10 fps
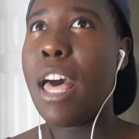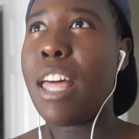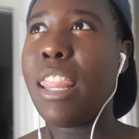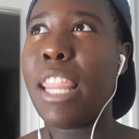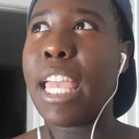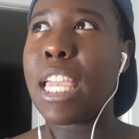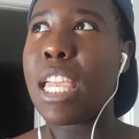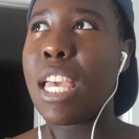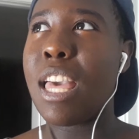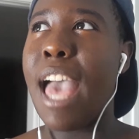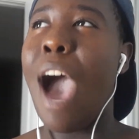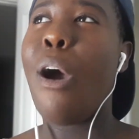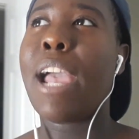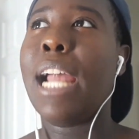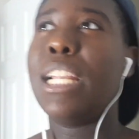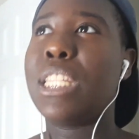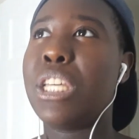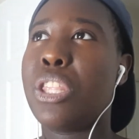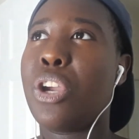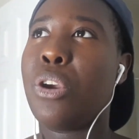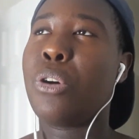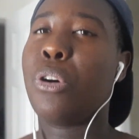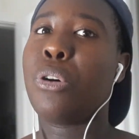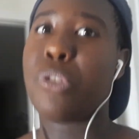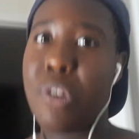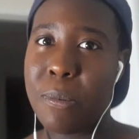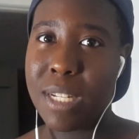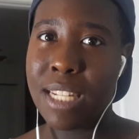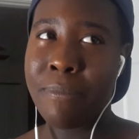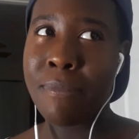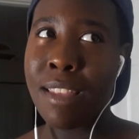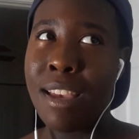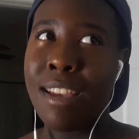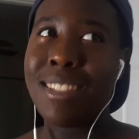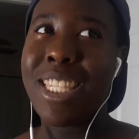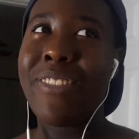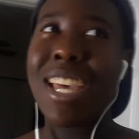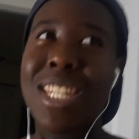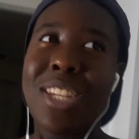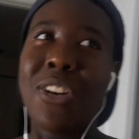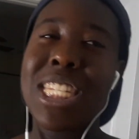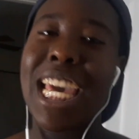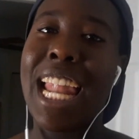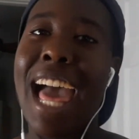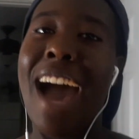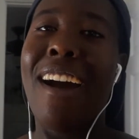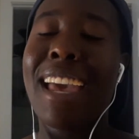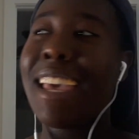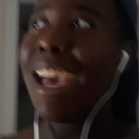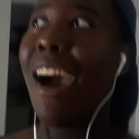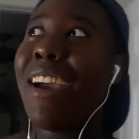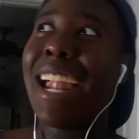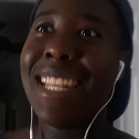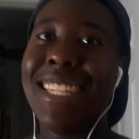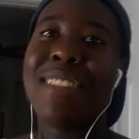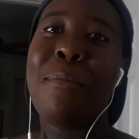like how I got into the girl groups. TVXQ is how I got into the